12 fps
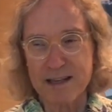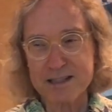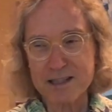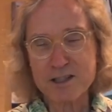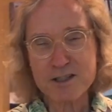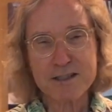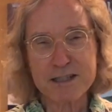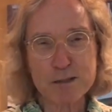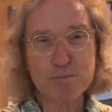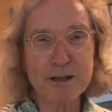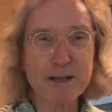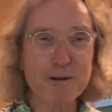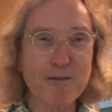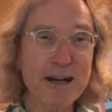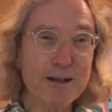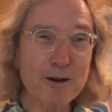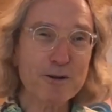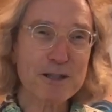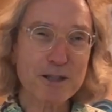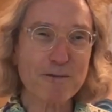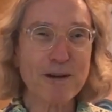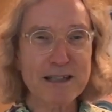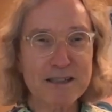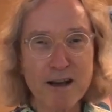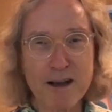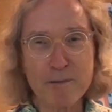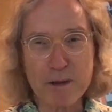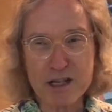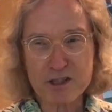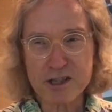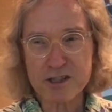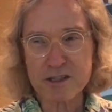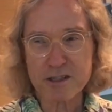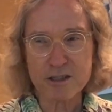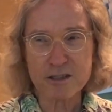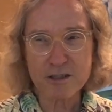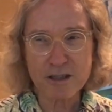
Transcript: it's not just that he's playing the right notes at the right time, it's just that